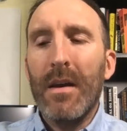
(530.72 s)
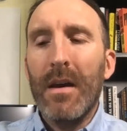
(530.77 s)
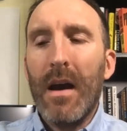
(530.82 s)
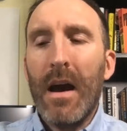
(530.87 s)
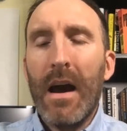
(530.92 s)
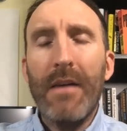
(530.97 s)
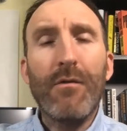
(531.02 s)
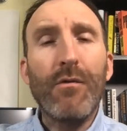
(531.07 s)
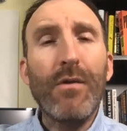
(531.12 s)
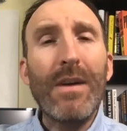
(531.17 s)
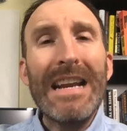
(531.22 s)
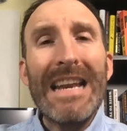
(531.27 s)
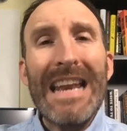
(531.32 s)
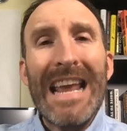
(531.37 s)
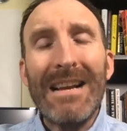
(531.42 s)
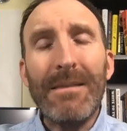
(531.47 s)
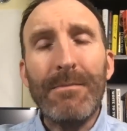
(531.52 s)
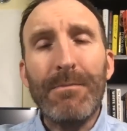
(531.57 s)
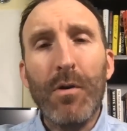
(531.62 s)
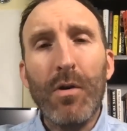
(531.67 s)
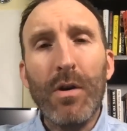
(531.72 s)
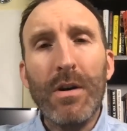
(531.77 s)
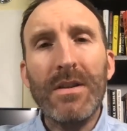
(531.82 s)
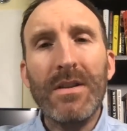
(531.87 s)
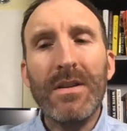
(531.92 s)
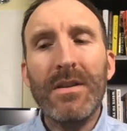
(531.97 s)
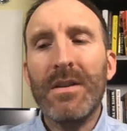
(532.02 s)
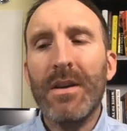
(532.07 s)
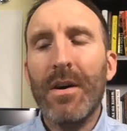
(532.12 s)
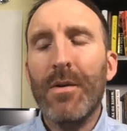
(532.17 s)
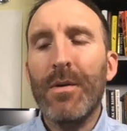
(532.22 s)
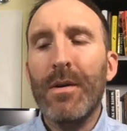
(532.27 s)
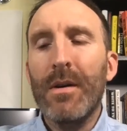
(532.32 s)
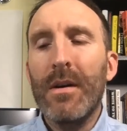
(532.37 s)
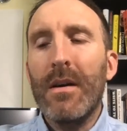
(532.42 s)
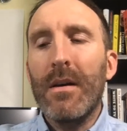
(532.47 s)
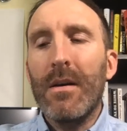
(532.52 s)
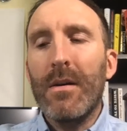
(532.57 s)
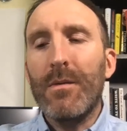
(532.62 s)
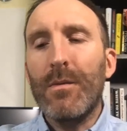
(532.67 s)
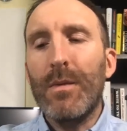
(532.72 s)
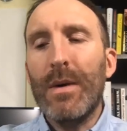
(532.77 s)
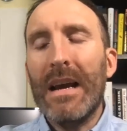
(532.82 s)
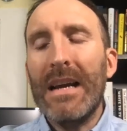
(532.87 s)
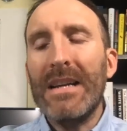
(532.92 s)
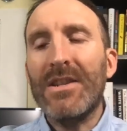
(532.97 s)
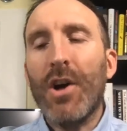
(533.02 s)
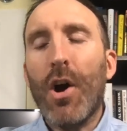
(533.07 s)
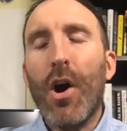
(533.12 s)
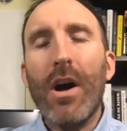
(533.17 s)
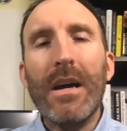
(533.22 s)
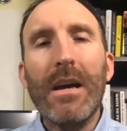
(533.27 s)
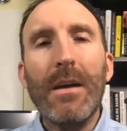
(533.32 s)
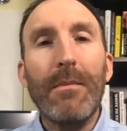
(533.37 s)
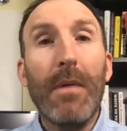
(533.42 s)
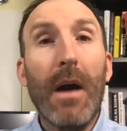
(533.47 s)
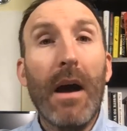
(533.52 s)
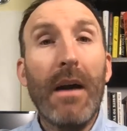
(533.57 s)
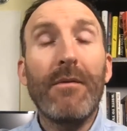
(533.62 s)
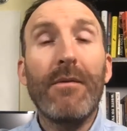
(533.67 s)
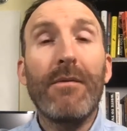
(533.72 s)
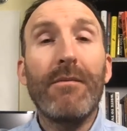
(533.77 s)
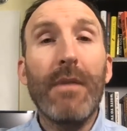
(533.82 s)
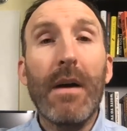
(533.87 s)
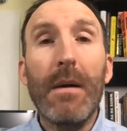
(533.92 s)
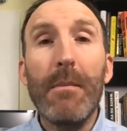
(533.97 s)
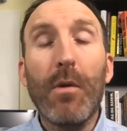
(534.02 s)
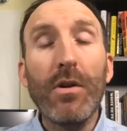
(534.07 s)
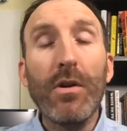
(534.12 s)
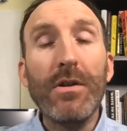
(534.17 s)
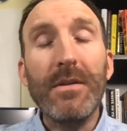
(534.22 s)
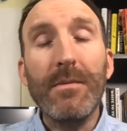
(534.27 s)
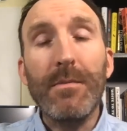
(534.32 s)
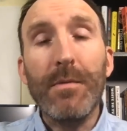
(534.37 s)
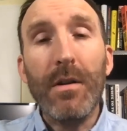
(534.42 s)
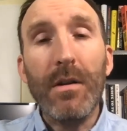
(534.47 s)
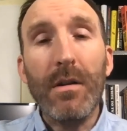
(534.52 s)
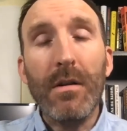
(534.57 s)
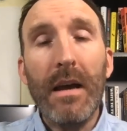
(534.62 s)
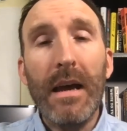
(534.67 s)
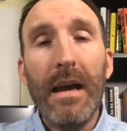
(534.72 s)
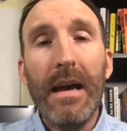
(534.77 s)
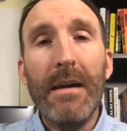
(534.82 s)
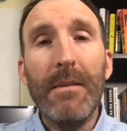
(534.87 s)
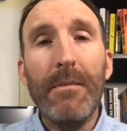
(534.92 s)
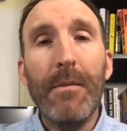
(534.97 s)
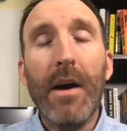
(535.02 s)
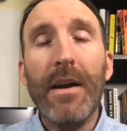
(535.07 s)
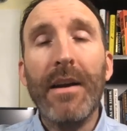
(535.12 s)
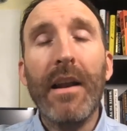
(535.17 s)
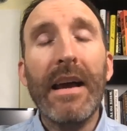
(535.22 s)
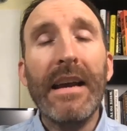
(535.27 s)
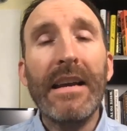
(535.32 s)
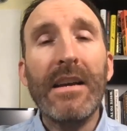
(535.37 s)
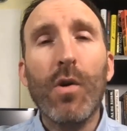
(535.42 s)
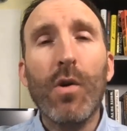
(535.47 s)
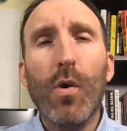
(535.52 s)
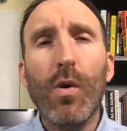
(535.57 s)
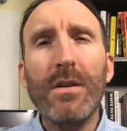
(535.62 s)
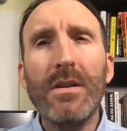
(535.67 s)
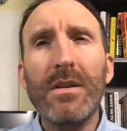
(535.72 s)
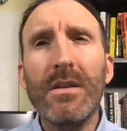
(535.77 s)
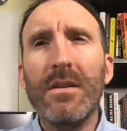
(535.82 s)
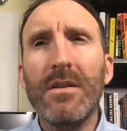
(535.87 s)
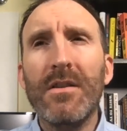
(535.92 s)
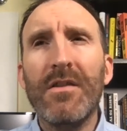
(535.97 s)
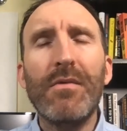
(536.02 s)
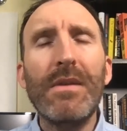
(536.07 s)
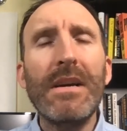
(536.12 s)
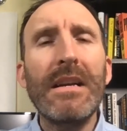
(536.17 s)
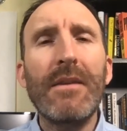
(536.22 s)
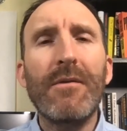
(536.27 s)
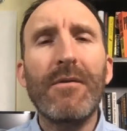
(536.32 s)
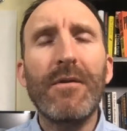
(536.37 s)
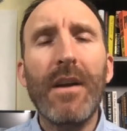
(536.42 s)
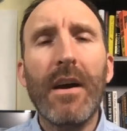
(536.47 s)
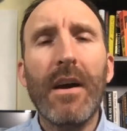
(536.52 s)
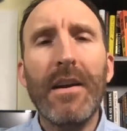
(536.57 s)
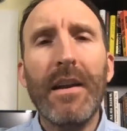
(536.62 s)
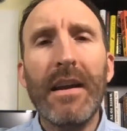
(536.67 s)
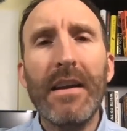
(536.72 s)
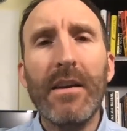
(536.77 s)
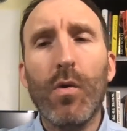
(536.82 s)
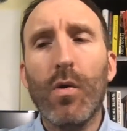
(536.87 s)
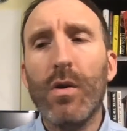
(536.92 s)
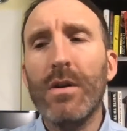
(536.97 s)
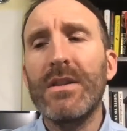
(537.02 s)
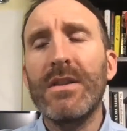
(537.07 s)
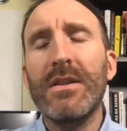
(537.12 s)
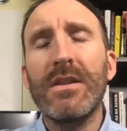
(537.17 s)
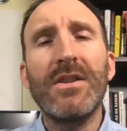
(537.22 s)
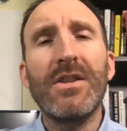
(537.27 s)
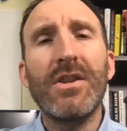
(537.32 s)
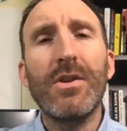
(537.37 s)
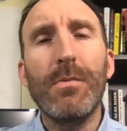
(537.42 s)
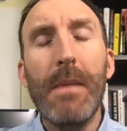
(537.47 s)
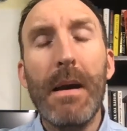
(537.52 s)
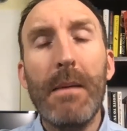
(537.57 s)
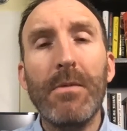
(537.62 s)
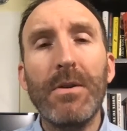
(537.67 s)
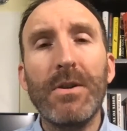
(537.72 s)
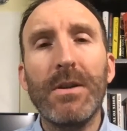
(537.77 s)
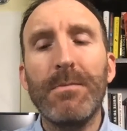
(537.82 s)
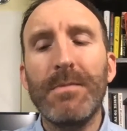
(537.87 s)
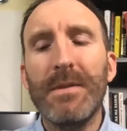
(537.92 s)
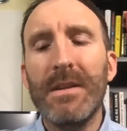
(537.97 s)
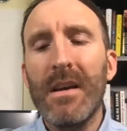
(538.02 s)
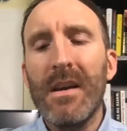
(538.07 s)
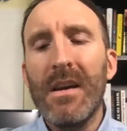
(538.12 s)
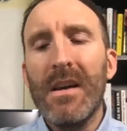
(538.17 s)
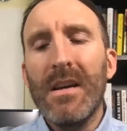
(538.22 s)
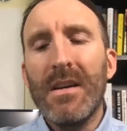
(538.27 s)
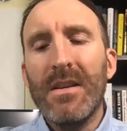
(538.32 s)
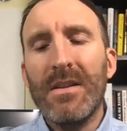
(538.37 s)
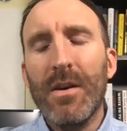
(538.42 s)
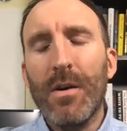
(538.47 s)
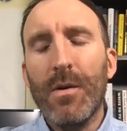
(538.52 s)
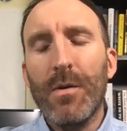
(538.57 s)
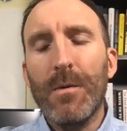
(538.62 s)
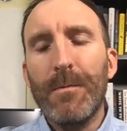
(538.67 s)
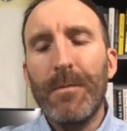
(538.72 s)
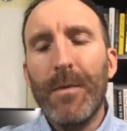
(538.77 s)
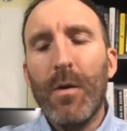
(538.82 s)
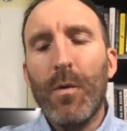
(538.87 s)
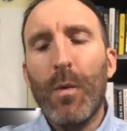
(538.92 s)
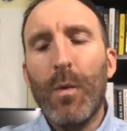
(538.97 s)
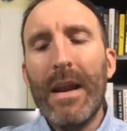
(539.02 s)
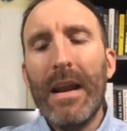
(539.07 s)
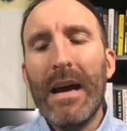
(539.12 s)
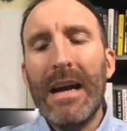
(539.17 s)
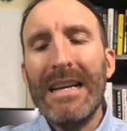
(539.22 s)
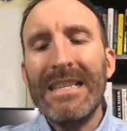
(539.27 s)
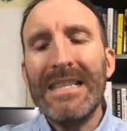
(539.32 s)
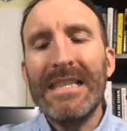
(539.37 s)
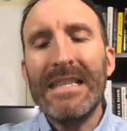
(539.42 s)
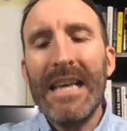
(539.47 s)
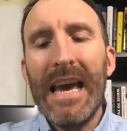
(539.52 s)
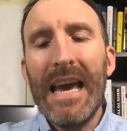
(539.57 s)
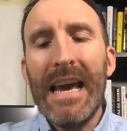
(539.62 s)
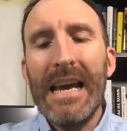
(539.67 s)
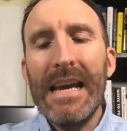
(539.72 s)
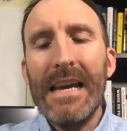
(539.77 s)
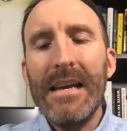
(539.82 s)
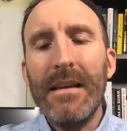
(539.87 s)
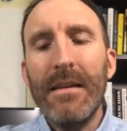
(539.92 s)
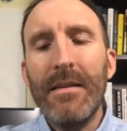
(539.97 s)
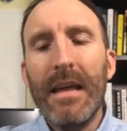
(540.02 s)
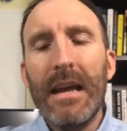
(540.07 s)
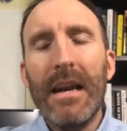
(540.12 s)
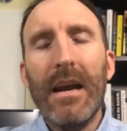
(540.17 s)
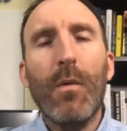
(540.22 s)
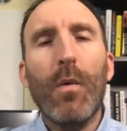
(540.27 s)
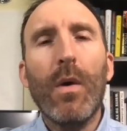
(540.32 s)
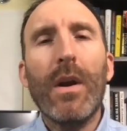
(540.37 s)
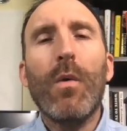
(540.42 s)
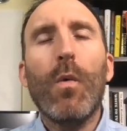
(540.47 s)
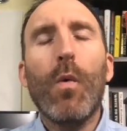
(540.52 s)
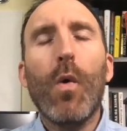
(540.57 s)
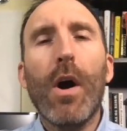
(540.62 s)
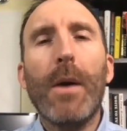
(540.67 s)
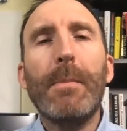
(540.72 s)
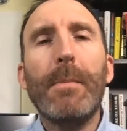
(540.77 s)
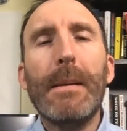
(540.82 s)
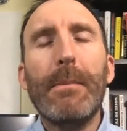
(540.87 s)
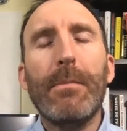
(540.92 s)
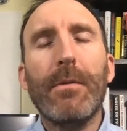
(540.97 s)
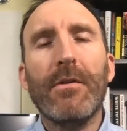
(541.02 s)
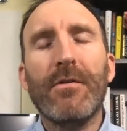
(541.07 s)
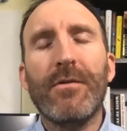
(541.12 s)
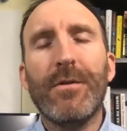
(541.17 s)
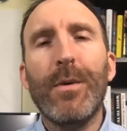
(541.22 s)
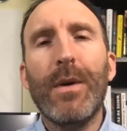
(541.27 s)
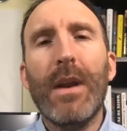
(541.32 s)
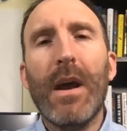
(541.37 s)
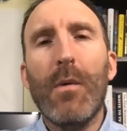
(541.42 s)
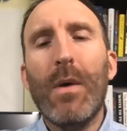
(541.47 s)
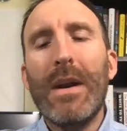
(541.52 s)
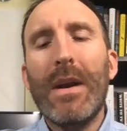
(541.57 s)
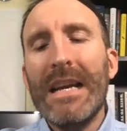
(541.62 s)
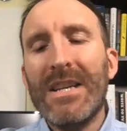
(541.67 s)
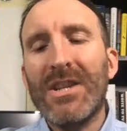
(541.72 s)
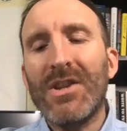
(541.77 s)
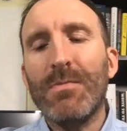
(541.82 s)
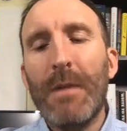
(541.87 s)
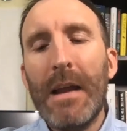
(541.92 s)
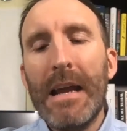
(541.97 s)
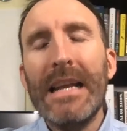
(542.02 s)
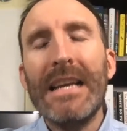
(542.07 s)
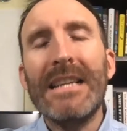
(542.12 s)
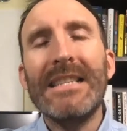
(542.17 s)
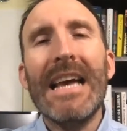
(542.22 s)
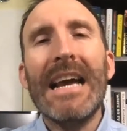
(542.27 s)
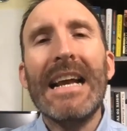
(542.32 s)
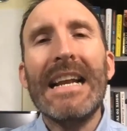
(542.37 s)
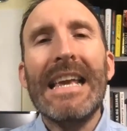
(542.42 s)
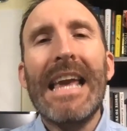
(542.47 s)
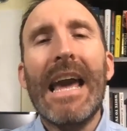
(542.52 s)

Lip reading: I've written 8 books. So when I talk about, I've multiple online courses, 3 different online courses and 2 memberships. So when I say that I want to walk people through it, I want to explain exactly